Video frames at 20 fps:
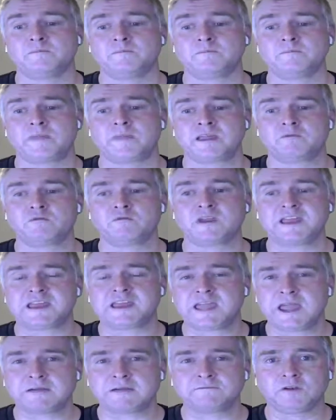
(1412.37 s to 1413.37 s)
being really
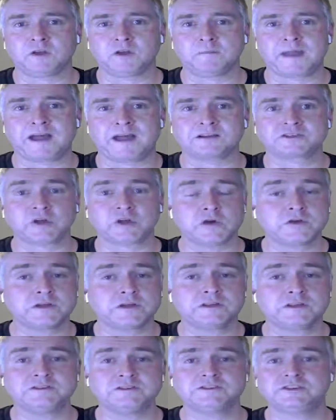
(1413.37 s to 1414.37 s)
careful about
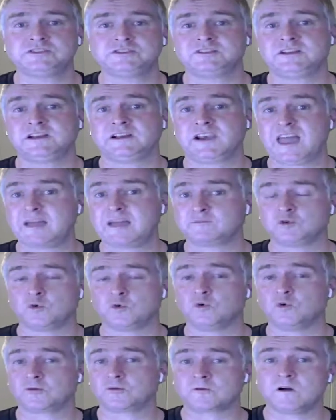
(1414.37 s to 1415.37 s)
tokens, using Lambda
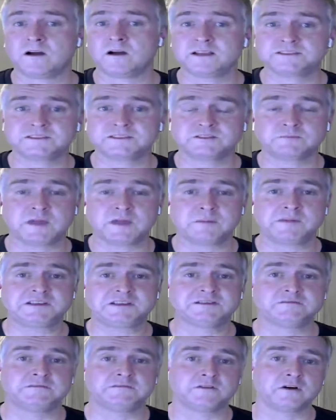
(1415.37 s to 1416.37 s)
authorizers maybe
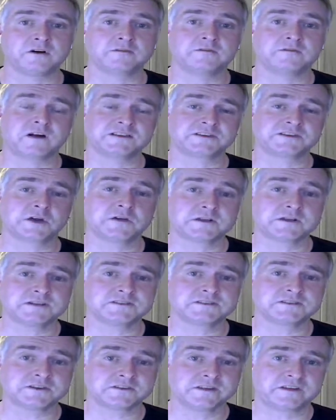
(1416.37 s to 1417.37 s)
to verify
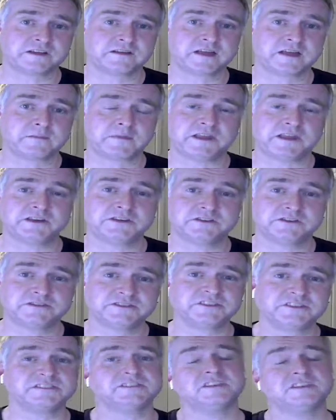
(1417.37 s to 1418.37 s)
tokens that are coming into
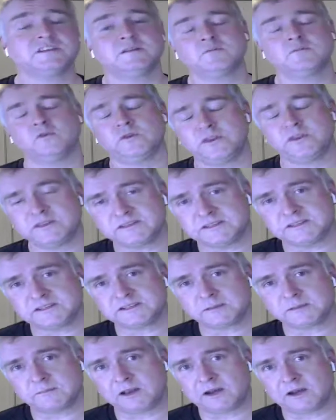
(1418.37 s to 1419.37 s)
your system, or using
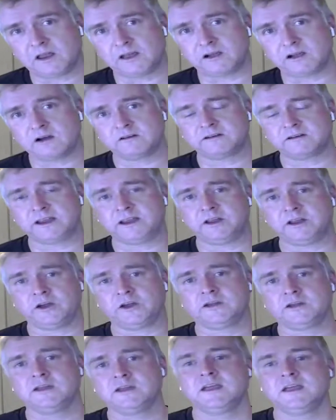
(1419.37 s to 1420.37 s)
something like
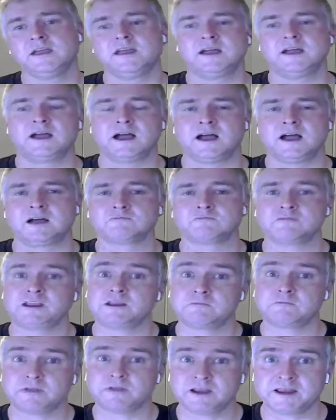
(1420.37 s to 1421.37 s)
Cognito,
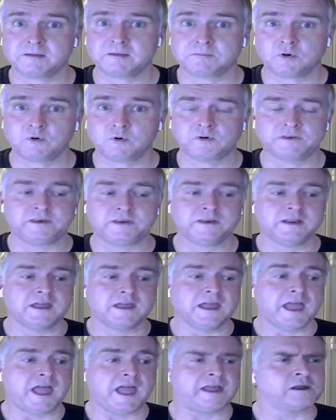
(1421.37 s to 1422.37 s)
really, really important.
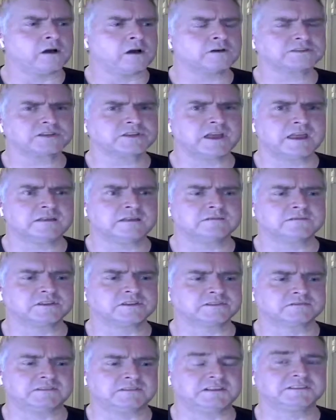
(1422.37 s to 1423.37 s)
And I also
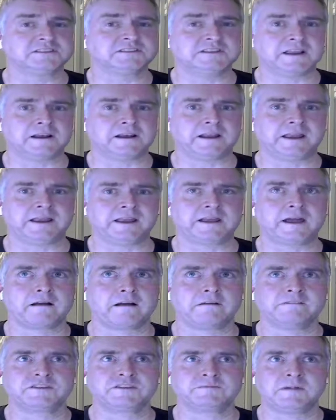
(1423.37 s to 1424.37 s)
just incidentally
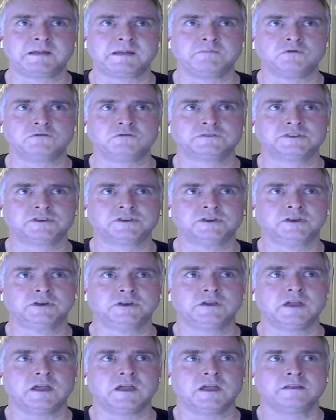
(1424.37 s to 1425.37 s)
encourage people
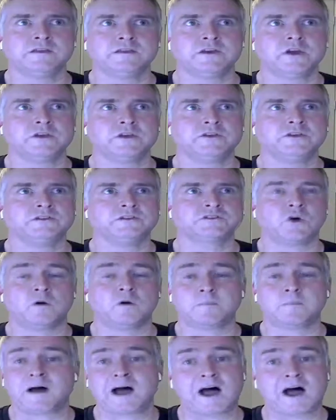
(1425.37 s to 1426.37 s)
to, use
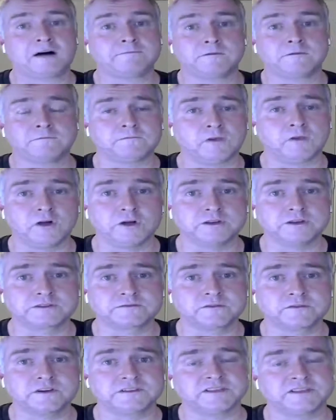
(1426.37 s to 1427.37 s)
on behalf of flows,
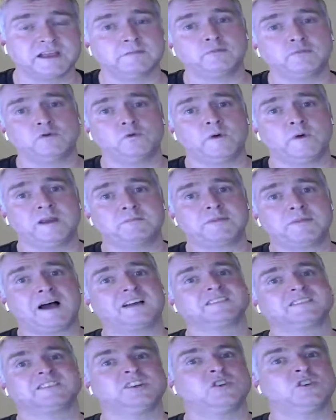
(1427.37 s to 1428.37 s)
for example, when
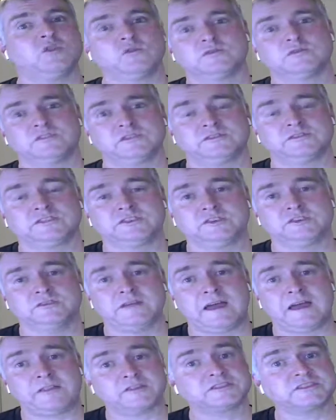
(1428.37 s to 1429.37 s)
passing calls onto
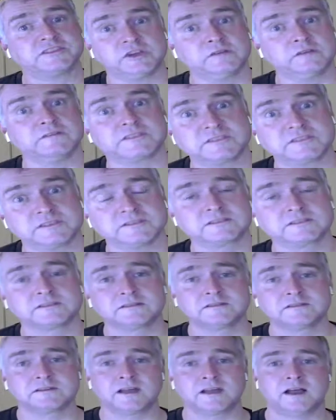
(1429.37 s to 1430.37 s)
other services
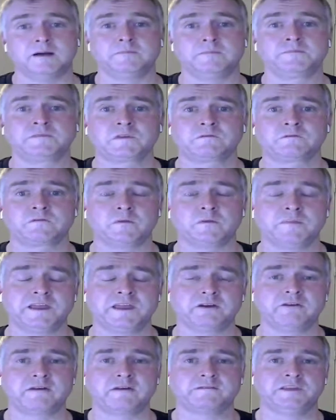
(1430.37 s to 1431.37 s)
from their
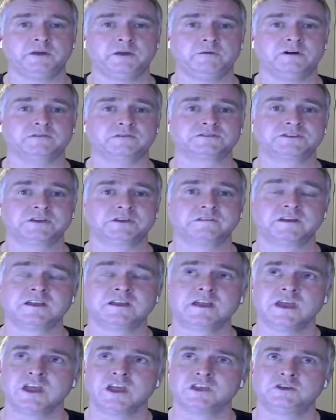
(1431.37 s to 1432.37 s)
GraphQL server.
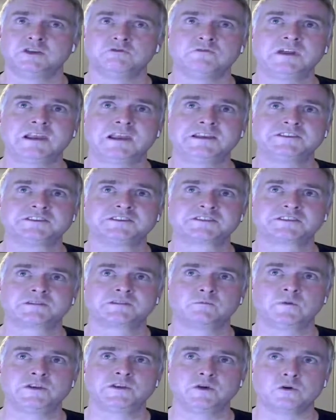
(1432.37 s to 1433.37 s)
You really just,
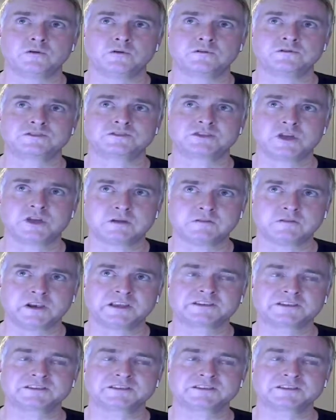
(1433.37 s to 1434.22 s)
when you're serverless,